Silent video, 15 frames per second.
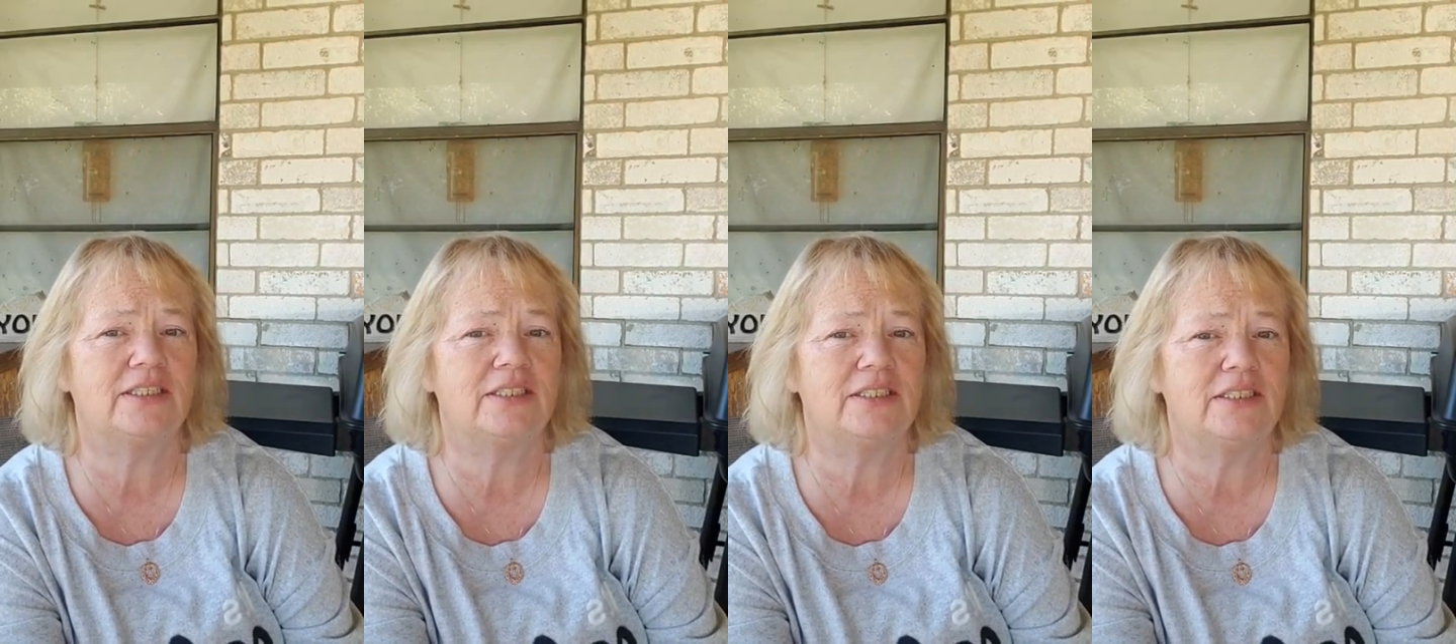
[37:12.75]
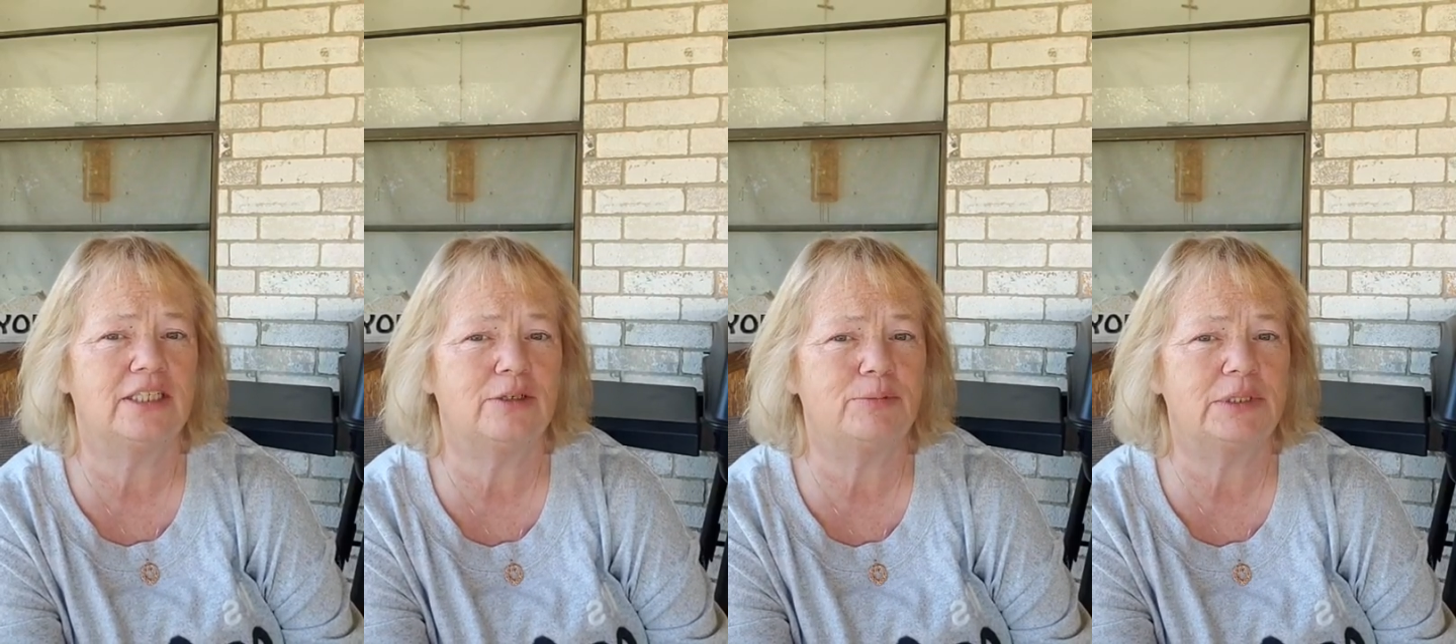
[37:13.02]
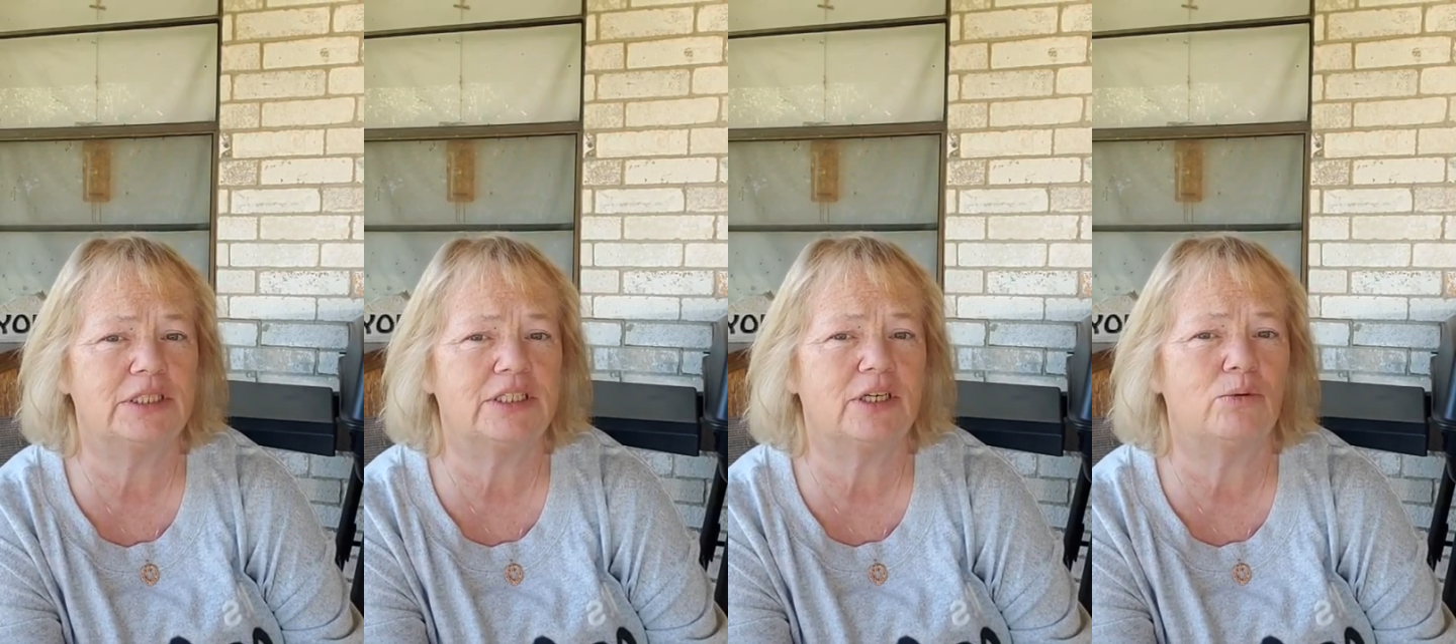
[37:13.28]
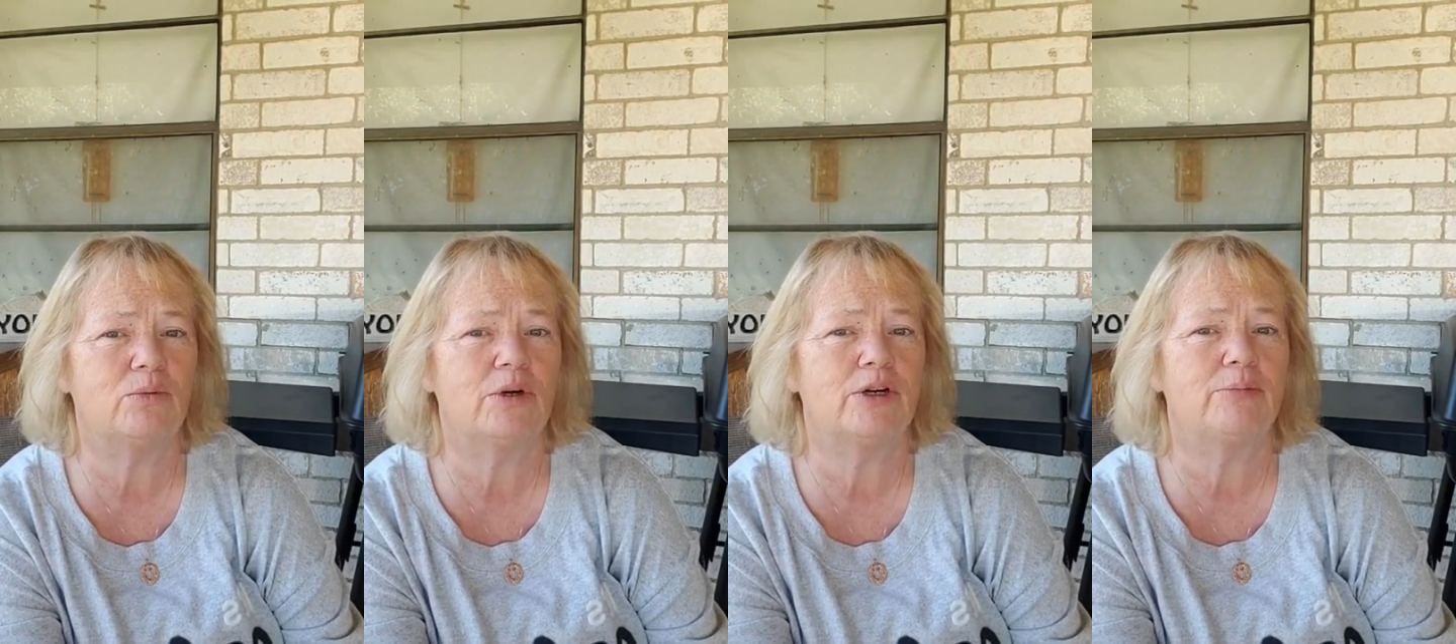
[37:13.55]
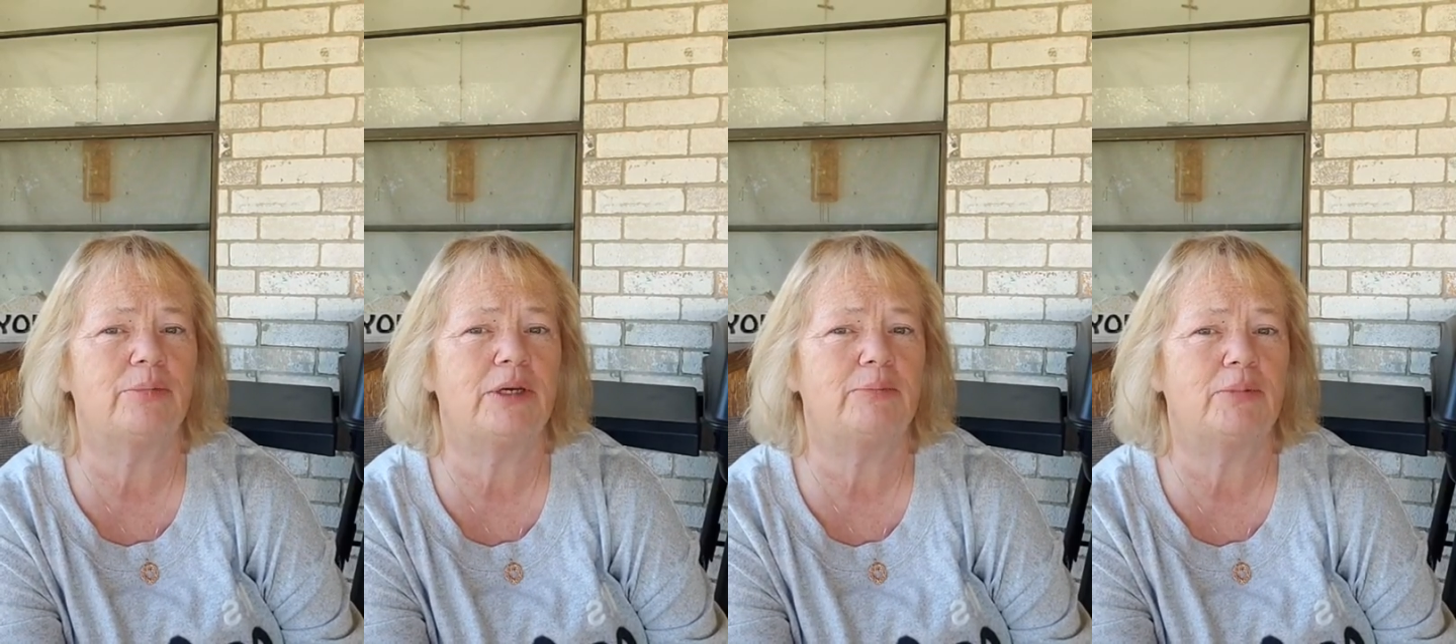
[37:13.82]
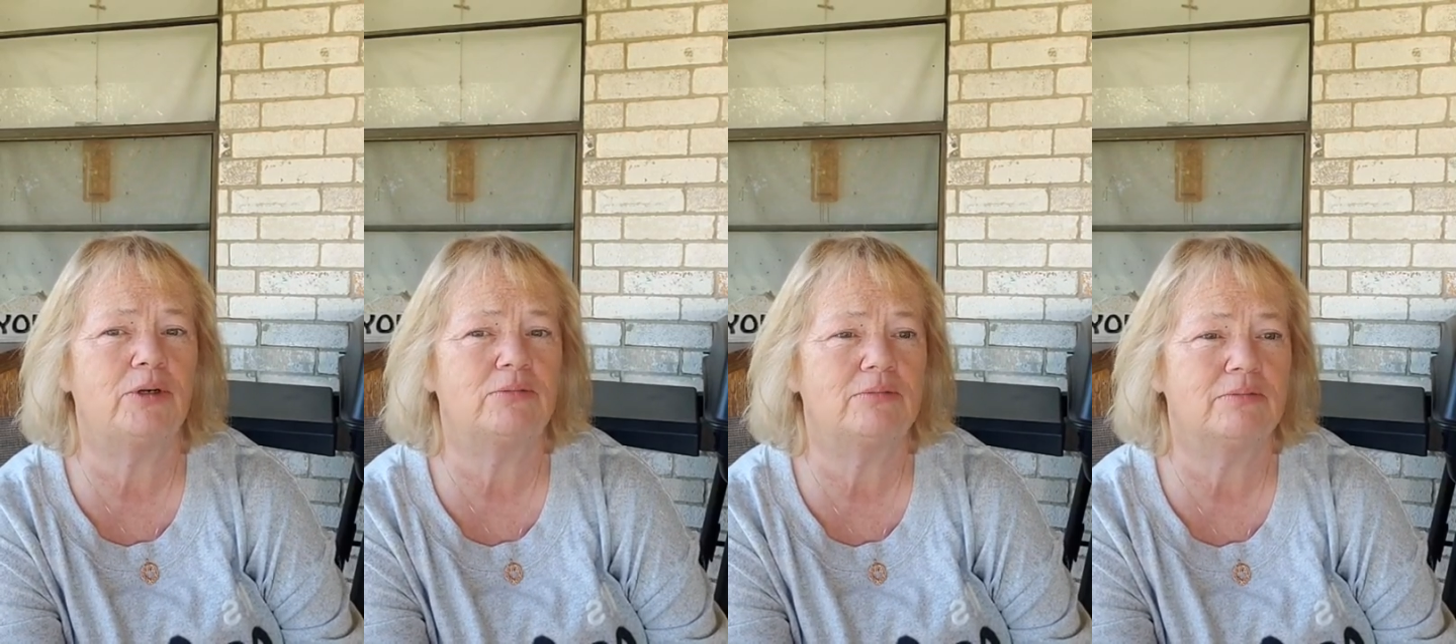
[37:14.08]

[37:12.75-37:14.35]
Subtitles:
and his demons can wear people.